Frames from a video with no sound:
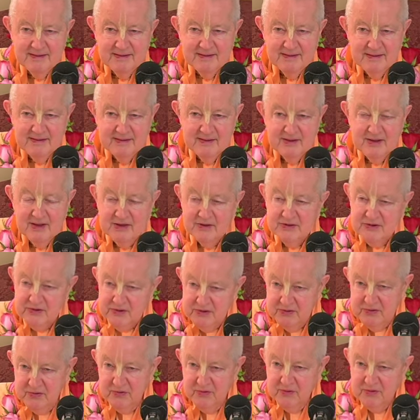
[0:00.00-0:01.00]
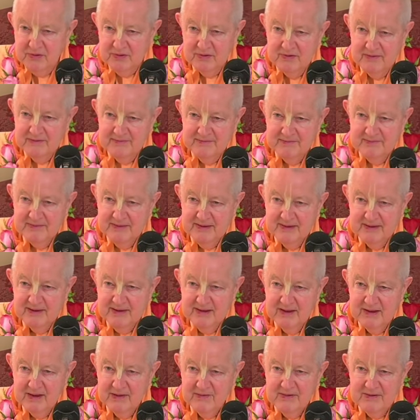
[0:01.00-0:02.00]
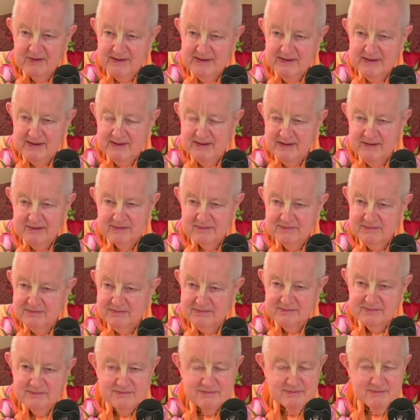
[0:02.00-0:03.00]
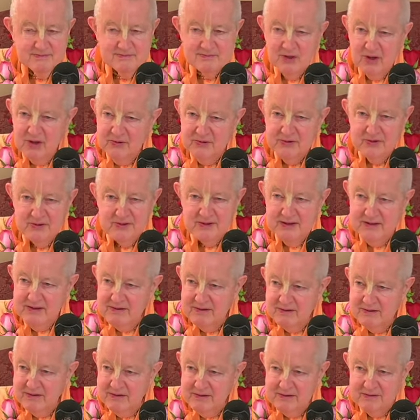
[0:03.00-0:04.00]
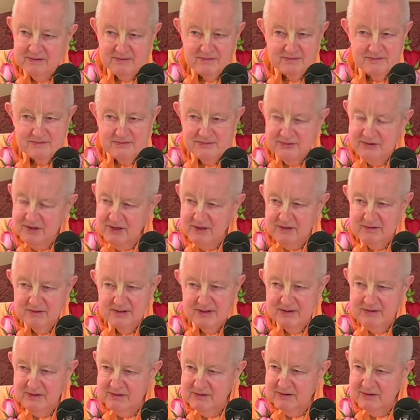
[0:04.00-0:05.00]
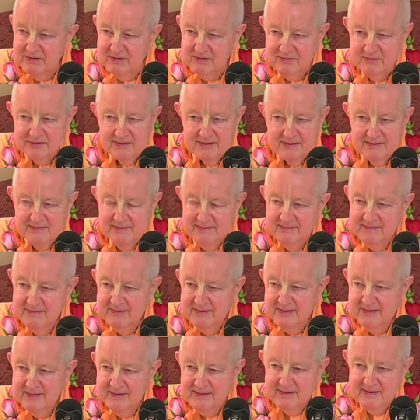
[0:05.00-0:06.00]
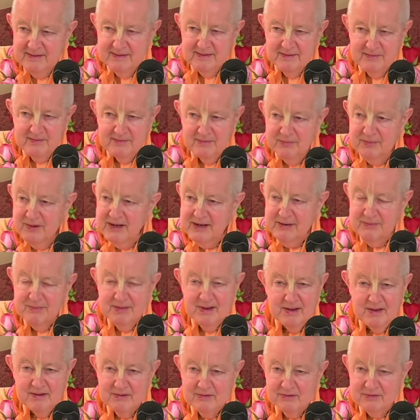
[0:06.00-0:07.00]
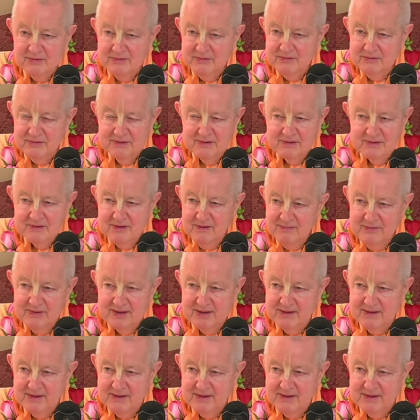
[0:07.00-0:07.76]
It's useful if you need an alternator or generator or brake pedal or something,